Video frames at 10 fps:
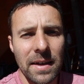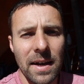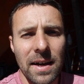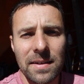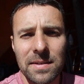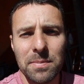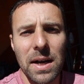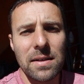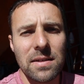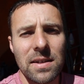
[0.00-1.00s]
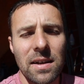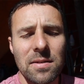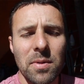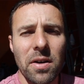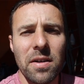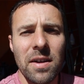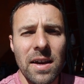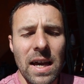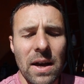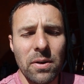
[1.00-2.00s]
Uh, some parts in town tomorrow
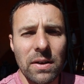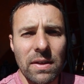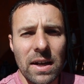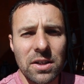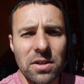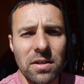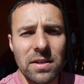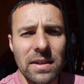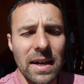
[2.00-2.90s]
and we'll give that a shot.